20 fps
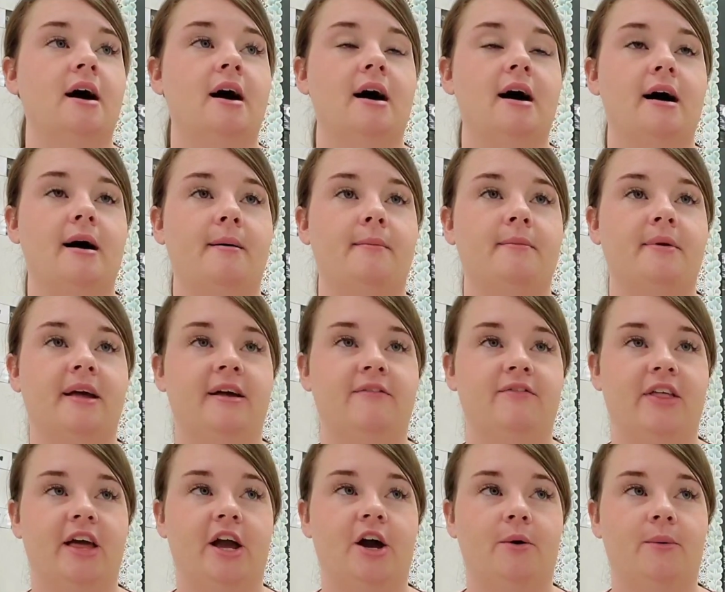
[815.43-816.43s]
If
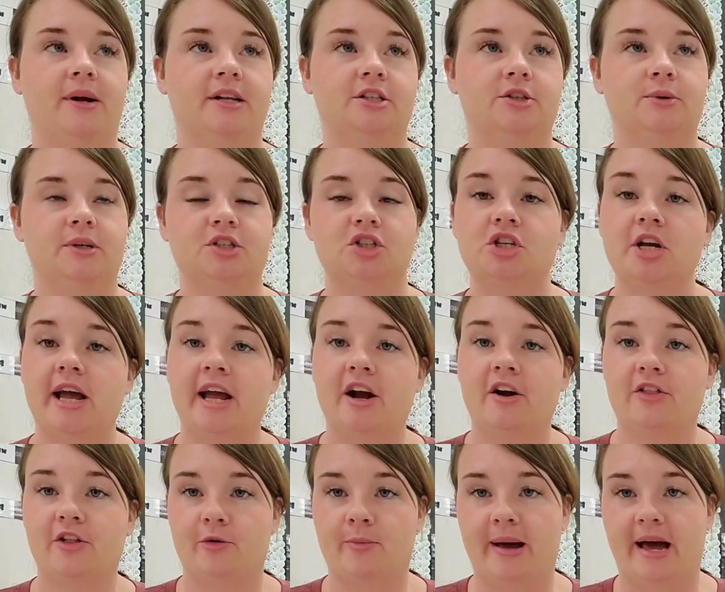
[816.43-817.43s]
they go into a
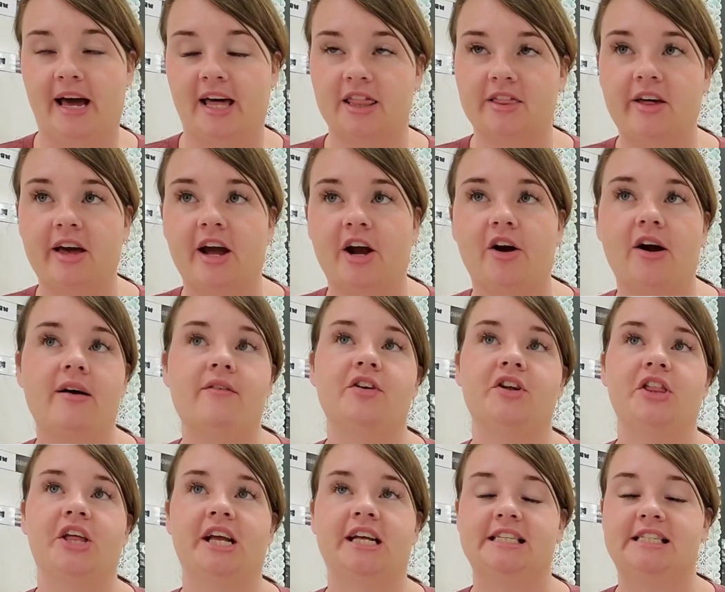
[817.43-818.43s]
chair, they're back there.
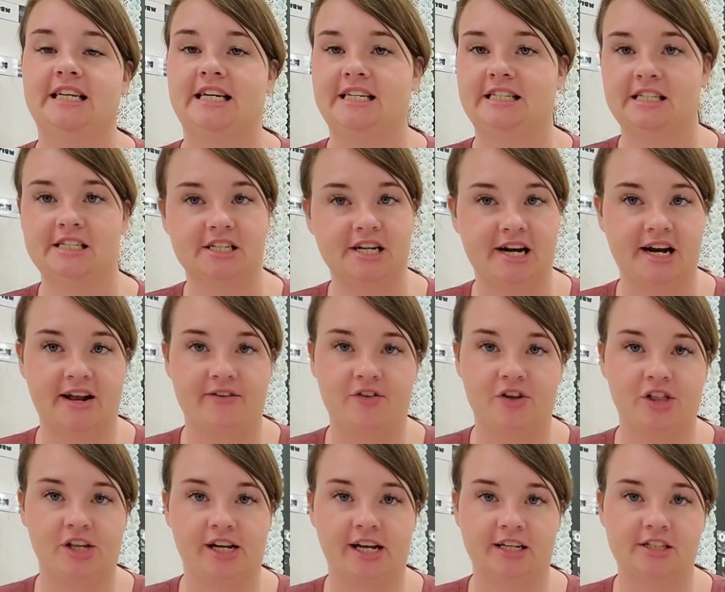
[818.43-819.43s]
Everything is nice and tidy for
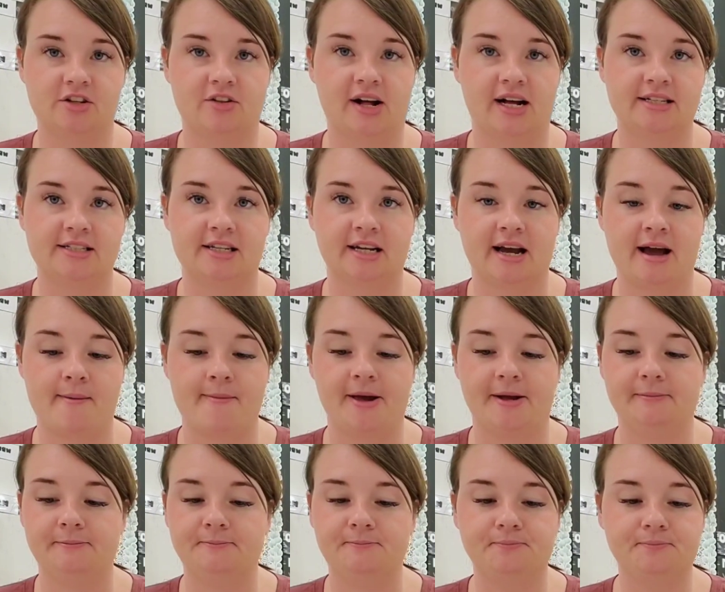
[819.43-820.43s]
the next class to come
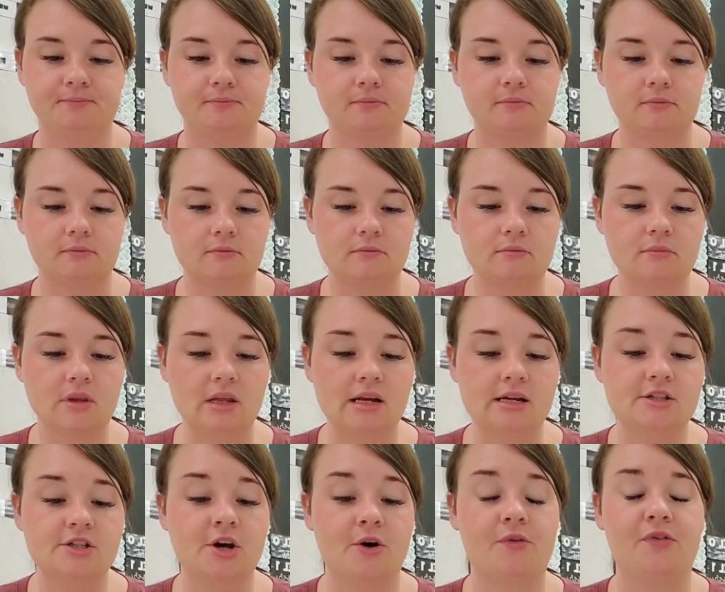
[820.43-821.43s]
in.
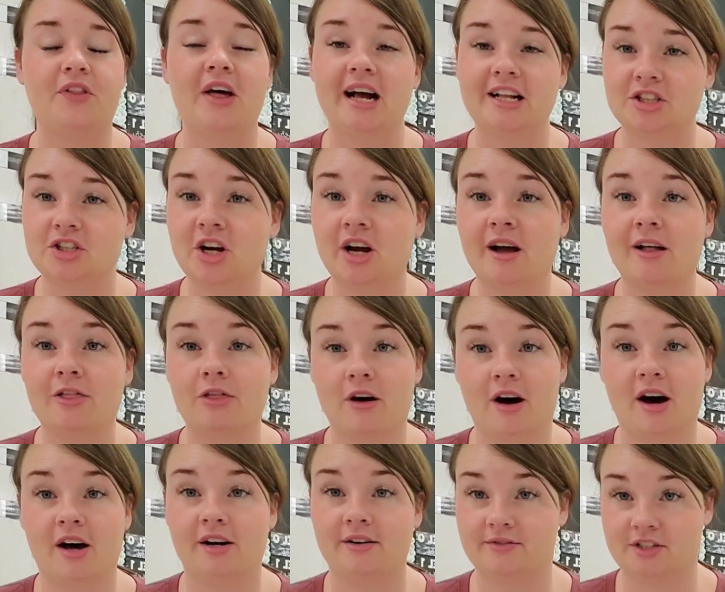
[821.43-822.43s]
So that took a
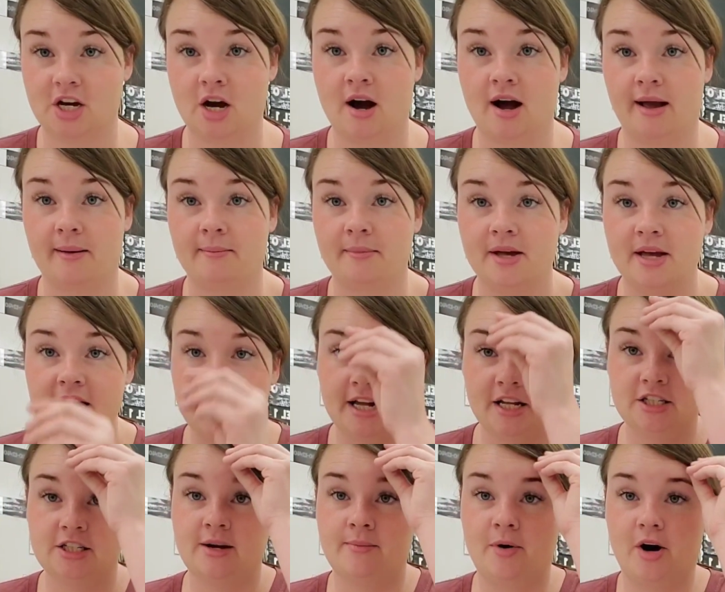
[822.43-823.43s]
lot of time
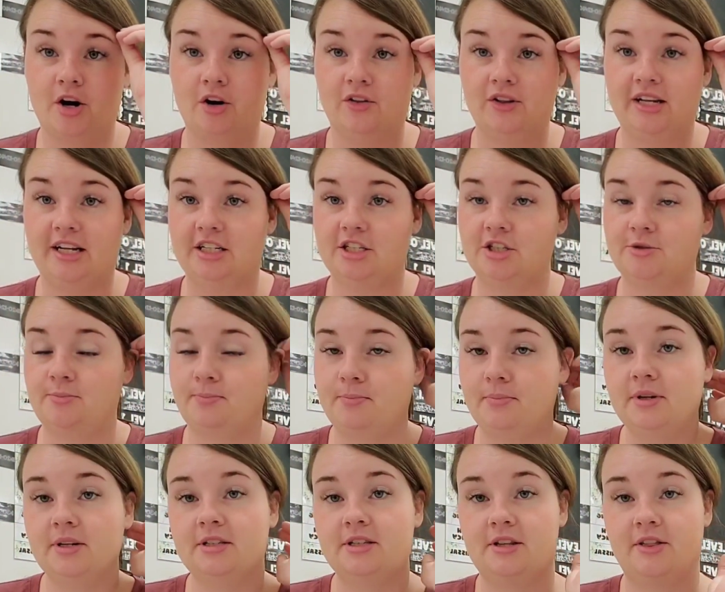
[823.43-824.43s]
to model each
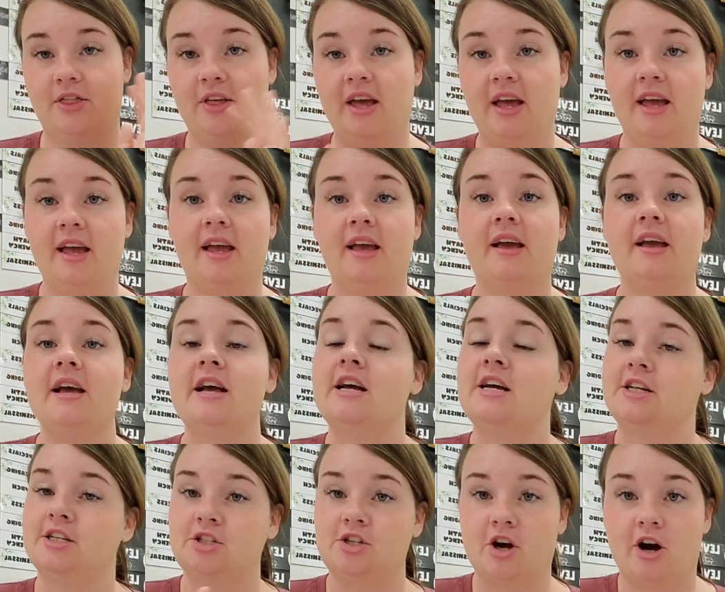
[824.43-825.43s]
thing,
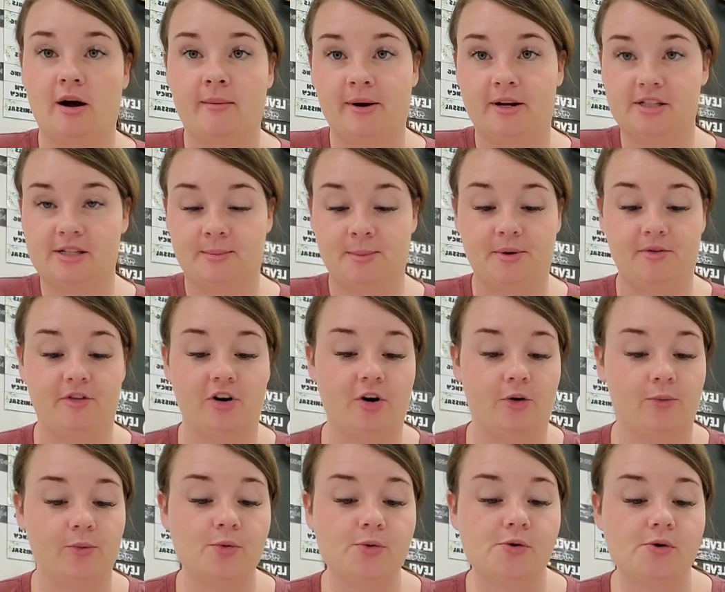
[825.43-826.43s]
talk about some of
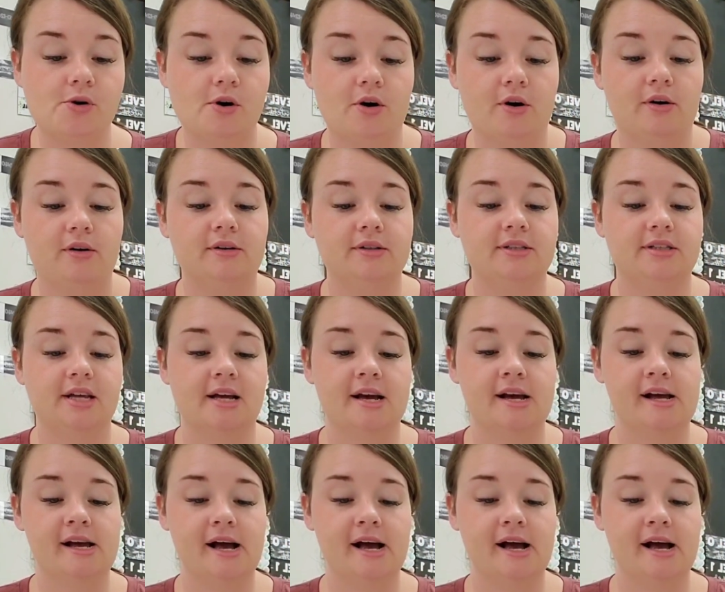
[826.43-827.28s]
our rules.